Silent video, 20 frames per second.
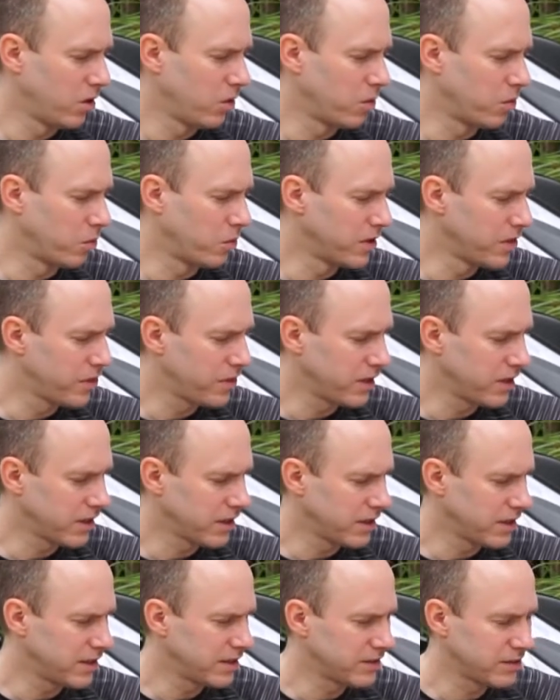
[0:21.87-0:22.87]
Well, one
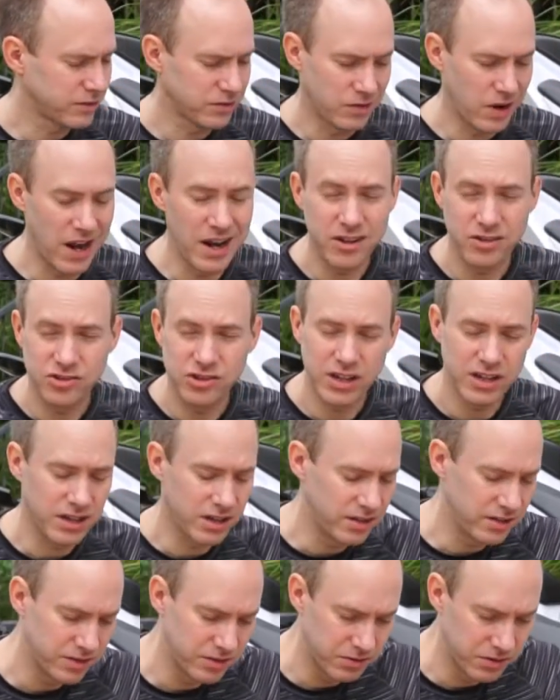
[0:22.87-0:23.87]
thing is how to check
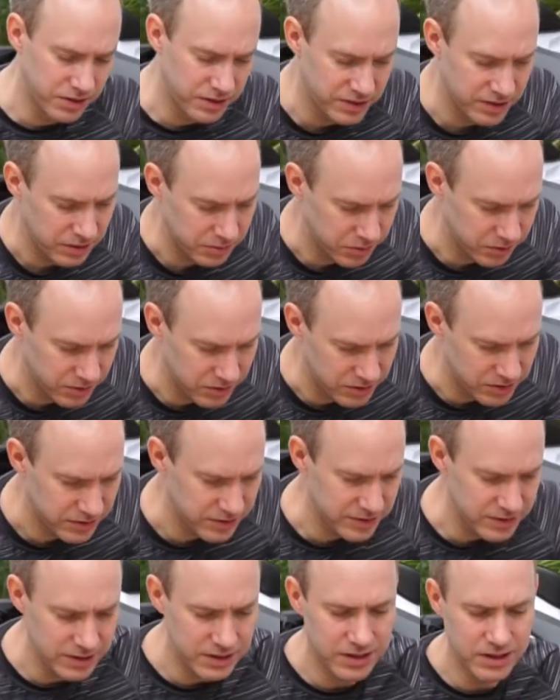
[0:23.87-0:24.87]
it is really simple. You
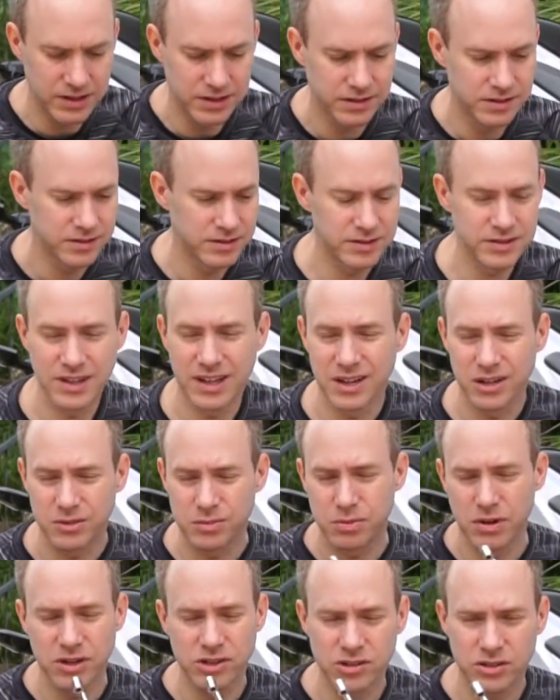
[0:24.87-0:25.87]
just need a
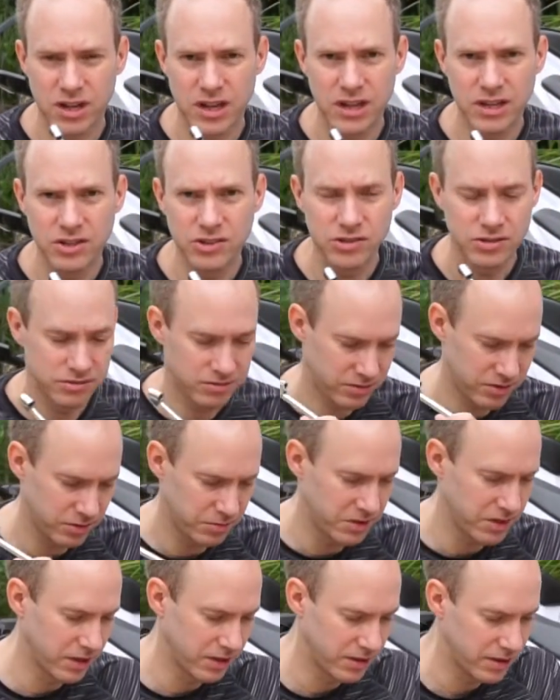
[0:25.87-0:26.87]
standard pressure gauge. It
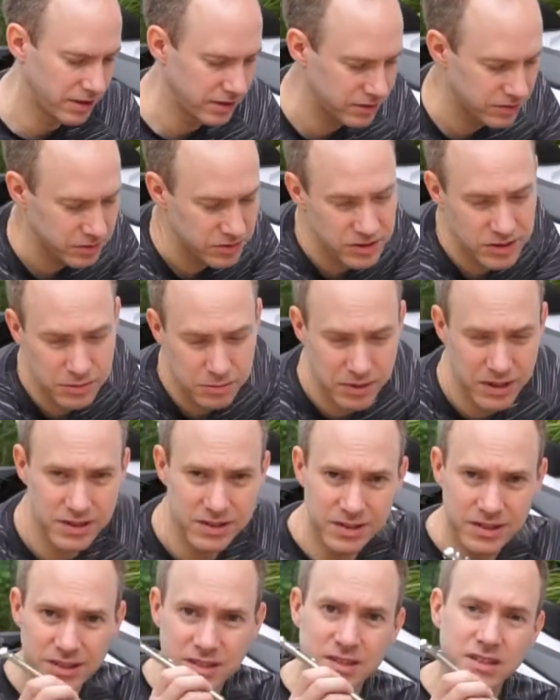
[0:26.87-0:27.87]
could be like this or just a
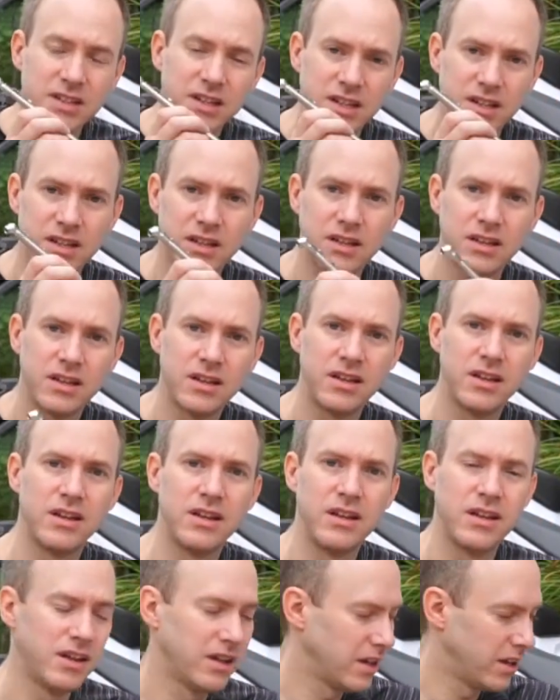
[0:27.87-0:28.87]
basic stick,
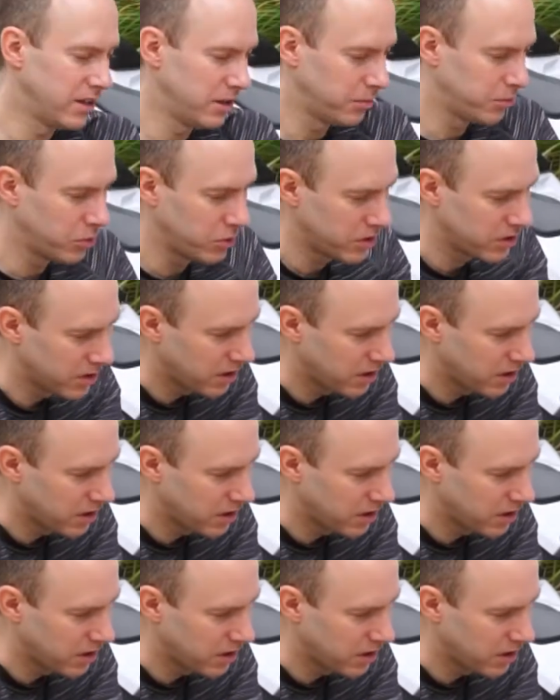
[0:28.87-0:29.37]
and you put it